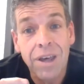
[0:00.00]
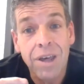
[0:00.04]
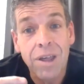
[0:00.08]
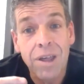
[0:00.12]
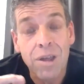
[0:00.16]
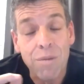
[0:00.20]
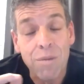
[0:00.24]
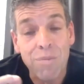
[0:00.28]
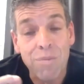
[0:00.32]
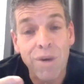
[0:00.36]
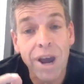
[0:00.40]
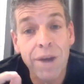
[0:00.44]

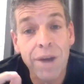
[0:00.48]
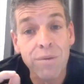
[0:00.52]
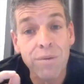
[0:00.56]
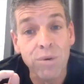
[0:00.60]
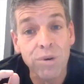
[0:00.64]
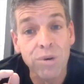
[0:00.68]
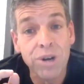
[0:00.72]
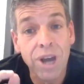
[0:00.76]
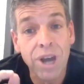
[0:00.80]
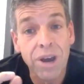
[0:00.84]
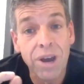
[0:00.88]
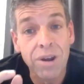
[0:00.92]
Brain will
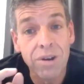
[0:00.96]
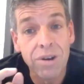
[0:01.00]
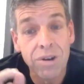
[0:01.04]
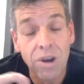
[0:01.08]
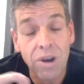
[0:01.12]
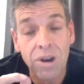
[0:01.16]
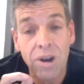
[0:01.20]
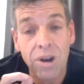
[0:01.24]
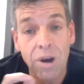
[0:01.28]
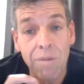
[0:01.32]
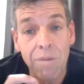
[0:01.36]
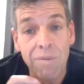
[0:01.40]

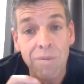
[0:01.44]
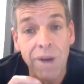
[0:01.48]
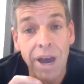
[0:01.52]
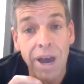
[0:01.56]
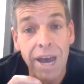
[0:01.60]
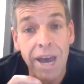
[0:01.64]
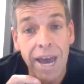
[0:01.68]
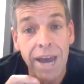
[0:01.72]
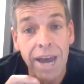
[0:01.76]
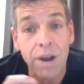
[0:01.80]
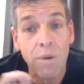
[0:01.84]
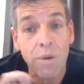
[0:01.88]
not operate
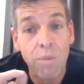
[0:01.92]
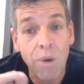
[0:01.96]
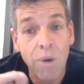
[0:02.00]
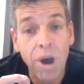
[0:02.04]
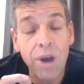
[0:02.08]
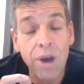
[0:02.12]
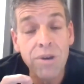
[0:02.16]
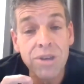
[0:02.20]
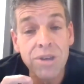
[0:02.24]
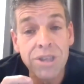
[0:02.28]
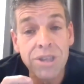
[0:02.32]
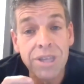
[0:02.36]
out of
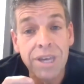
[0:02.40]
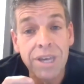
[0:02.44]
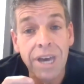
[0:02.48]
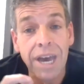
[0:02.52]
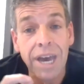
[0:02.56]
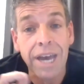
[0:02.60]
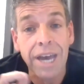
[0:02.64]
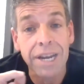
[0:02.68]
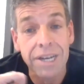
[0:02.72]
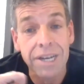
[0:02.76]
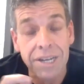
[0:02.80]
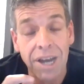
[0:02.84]
won'ts
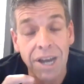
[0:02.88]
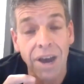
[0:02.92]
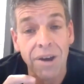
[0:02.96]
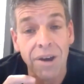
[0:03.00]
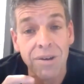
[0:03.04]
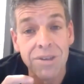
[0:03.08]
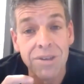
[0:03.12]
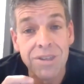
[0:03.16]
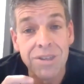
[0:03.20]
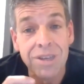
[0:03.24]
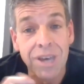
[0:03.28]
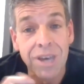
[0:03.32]
and
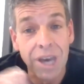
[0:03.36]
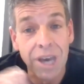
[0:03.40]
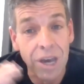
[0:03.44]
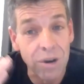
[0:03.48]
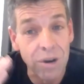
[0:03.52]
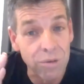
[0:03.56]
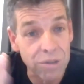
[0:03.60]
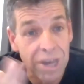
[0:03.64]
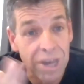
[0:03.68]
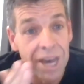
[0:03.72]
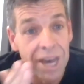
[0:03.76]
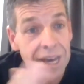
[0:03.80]
don'ts.
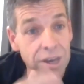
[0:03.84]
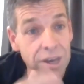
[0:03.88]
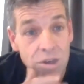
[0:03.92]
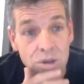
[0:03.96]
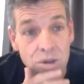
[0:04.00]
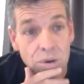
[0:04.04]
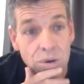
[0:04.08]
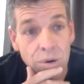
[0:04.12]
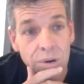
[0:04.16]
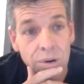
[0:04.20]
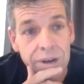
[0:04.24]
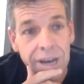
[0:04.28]
It'll take a
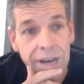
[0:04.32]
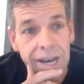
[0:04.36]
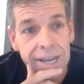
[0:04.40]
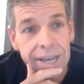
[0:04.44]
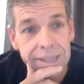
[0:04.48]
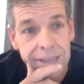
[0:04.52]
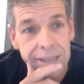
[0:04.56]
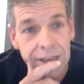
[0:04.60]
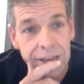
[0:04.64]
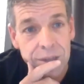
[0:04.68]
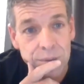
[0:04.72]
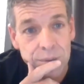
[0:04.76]
shortcut.
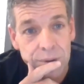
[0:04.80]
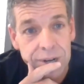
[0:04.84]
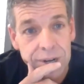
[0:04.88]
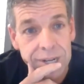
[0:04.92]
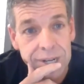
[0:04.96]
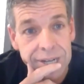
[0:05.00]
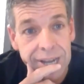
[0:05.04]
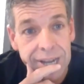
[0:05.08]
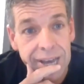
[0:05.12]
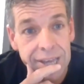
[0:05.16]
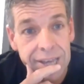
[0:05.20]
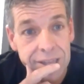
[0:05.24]
That's what it
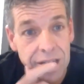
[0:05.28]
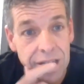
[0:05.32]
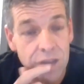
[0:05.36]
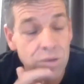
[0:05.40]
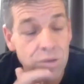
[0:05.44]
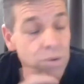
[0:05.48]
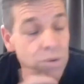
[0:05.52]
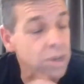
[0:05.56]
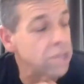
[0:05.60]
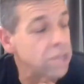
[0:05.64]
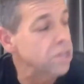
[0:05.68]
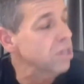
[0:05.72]
does. That's
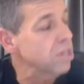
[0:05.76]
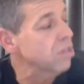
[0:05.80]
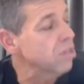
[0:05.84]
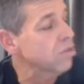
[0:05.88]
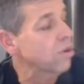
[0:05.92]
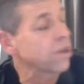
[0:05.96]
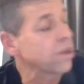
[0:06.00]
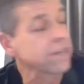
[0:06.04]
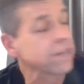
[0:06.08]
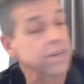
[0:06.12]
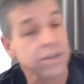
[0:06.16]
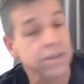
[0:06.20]
what it's
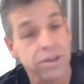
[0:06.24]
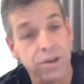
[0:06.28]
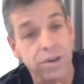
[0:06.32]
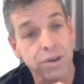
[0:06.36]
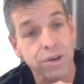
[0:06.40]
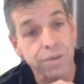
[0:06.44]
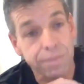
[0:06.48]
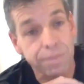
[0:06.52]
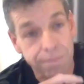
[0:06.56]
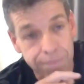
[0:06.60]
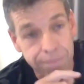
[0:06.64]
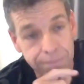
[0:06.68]
designed to
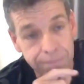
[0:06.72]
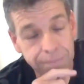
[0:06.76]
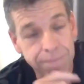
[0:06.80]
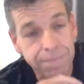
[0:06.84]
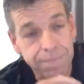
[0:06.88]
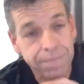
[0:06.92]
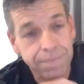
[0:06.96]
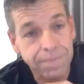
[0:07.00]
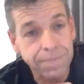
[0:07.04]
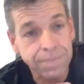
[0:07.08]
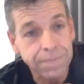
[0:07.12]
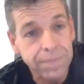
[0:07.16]
do.
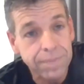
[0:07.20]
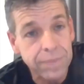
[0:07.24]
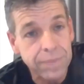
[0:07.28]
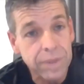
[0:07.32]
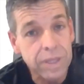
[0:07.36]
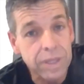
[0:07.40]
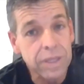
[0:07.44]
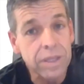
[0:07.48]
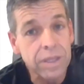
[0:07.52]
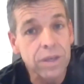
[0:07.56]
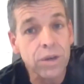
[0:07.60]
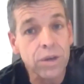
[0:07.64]

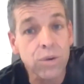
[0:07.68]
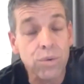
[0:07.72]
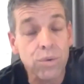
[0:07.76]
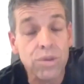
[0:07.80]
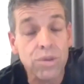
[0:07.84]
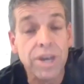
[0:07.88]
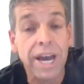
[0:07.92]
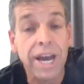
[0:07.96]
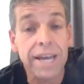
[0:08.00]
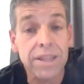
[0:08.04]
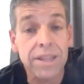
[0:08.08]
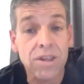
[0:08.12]
It'll
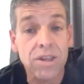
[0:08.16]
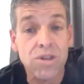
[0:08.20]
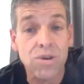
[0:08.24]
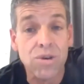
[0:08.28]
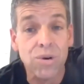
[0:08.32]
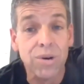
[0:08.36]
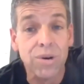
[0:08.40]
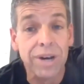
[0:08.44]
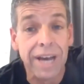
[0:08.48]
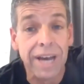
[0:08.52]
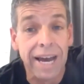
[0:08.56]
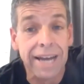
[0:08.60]
take the
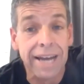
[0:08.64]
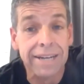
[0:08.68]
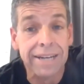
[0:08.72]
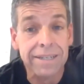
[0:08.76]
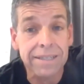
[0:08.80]
shortcut.